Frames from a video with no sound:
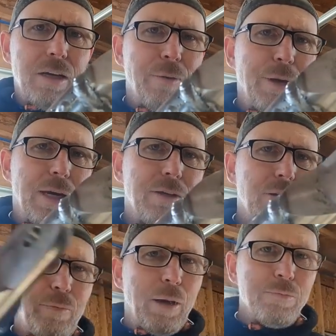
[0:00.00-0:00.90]
Now we got to do
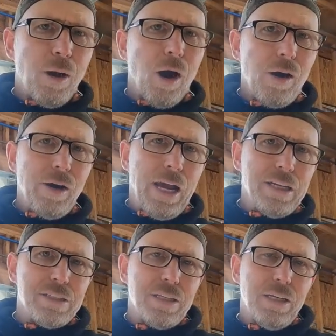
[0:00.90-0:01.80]
the big bar. It
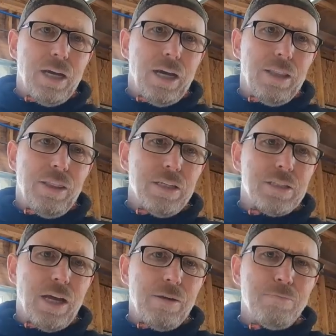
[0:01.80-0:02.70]
has uh,
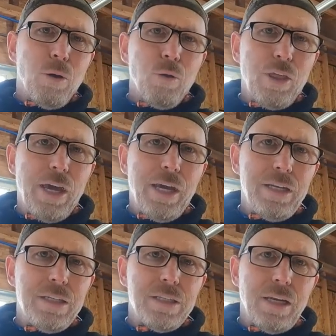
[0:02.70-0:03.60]
this on both
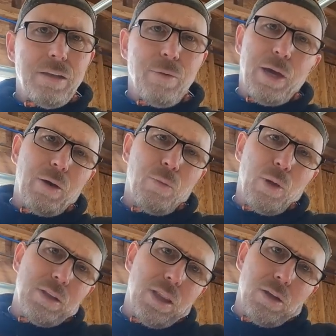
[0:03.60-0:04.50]
ends, and then we got to
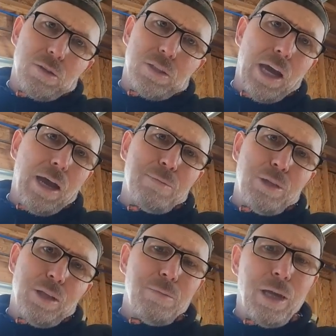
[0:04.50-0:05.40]
weld the little tab
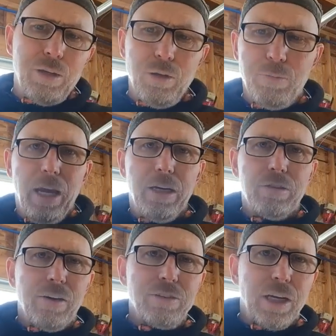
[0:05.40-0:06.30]
to the main hoop, and
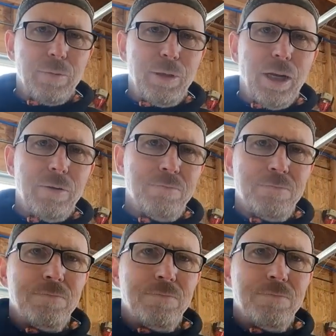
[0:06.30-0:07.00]
driver's side will be done.